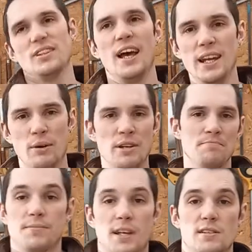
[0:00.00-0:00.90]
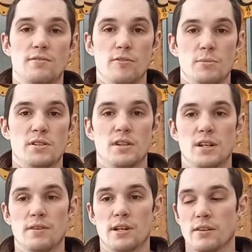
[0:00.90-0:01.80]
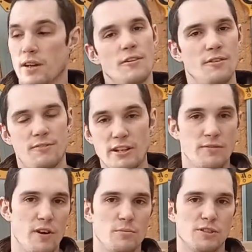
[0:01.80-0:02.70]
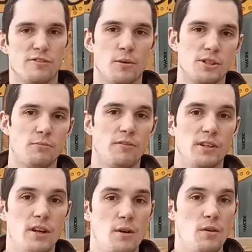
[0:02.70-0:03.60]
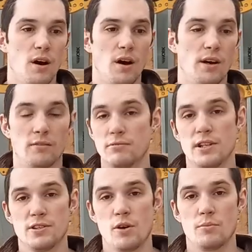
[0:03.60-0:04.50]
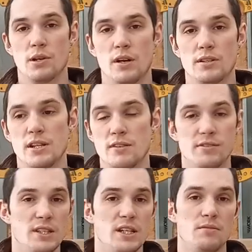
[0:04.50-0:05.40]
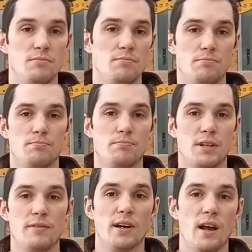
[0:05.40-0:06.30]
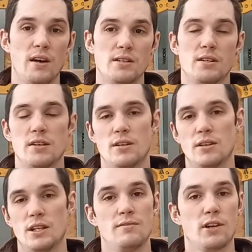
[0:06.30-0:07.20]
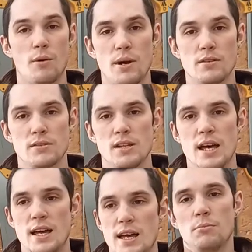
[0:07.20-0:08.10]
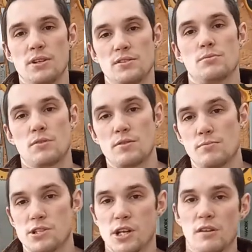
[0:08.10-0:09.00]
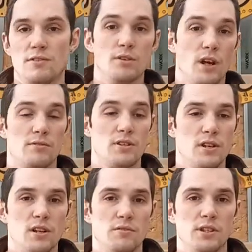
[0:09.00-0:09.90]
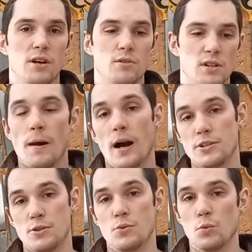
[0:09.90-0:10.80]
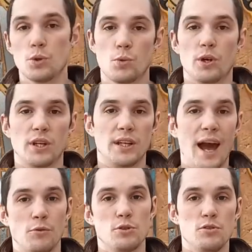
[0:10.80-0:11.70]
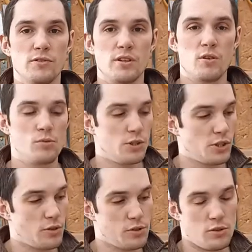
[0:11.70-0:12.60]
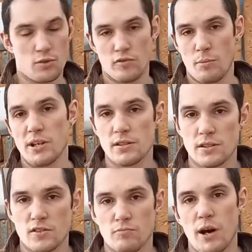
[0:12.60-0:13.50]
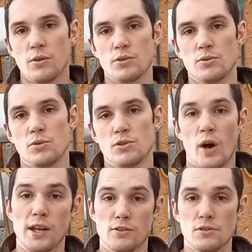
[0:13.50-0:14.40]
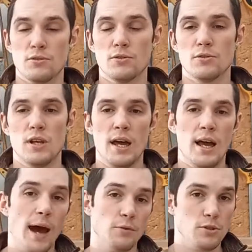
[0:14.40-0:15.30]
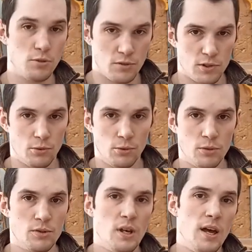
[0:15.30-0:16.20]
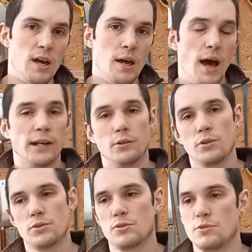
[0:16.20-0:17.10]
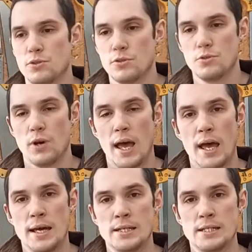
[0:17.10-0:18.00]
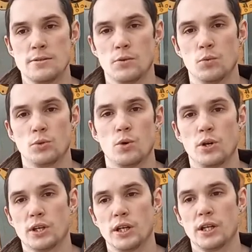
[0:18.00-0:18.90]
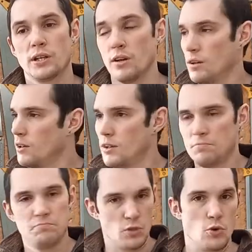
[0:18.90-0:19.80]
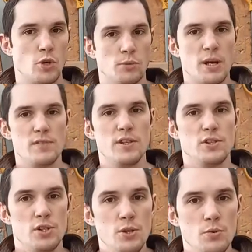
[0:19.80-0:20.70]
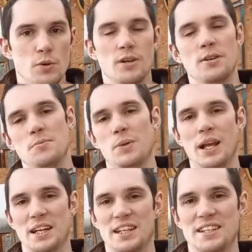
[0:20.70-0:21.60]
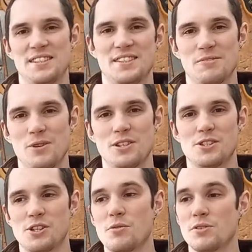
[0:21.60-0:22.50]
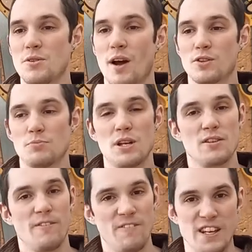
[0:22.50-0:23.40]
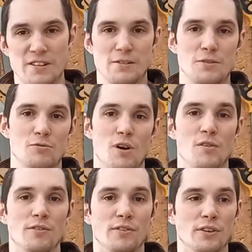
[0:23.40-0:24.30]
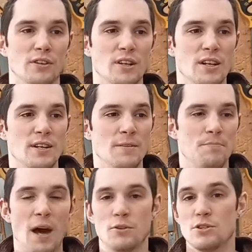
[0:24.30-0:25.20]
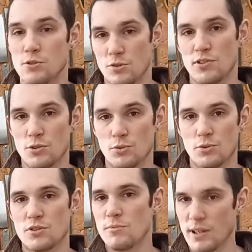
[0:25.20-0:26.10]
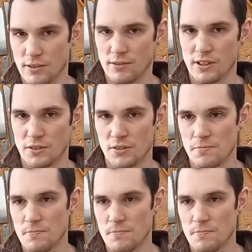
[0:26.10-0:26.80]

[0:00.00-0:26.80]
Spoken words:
Anyway, that's it from me today then. Thank you very much for watching my video. I really do hope you liked it. If you did, give it a like, leave a comment. Please subscribe to my channel if you like these kind of videos. I do woodworking how-to videos, which shows you the basics of power tools or hand tools, how to use the tools. And I also do a woodworking you can make this too playlist, which shows you how to make things rather than how to use the tools to make the things.